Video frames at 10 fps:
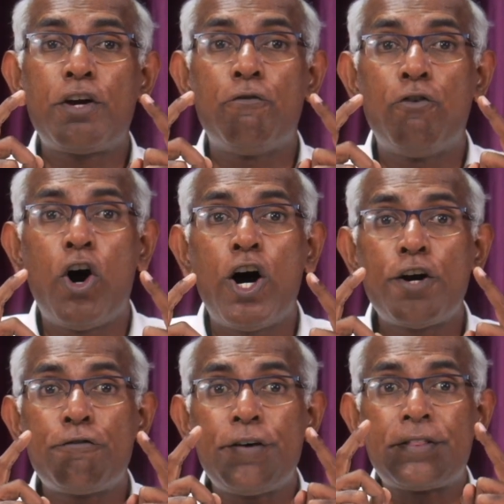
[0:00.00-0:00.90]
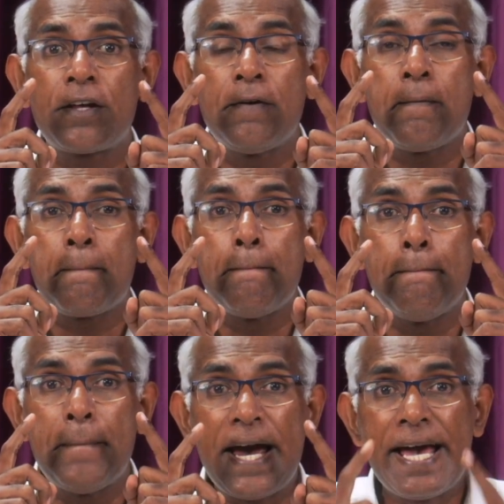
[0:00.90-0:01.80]
a war with
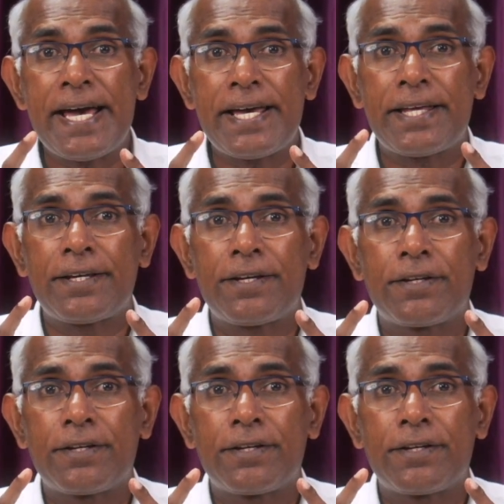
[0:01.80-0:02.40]
man